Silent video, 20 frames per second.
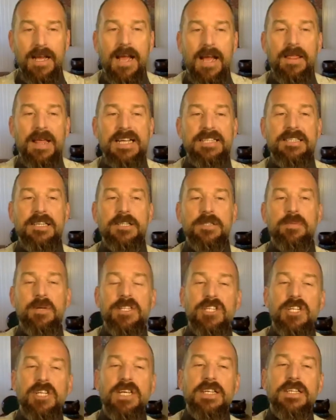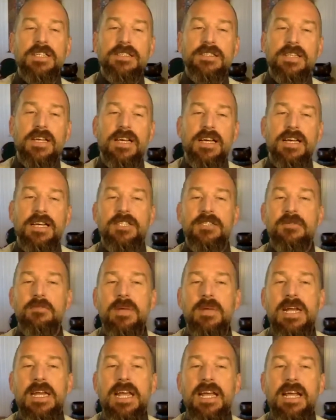That sales pitch is
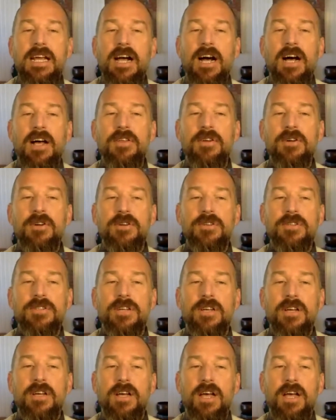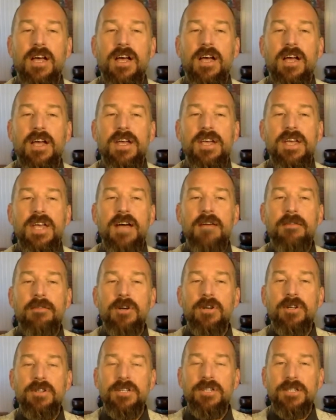demeaning others
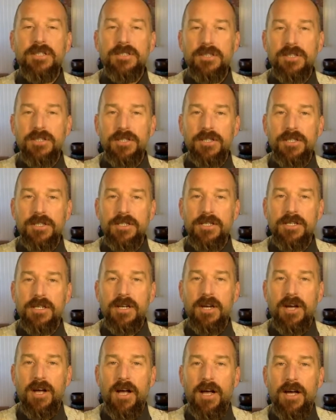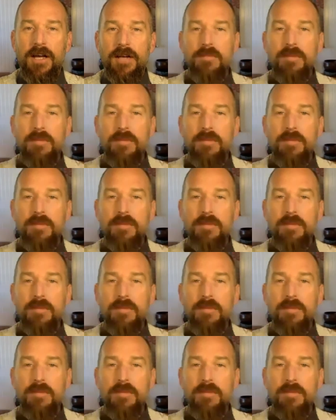never looks good on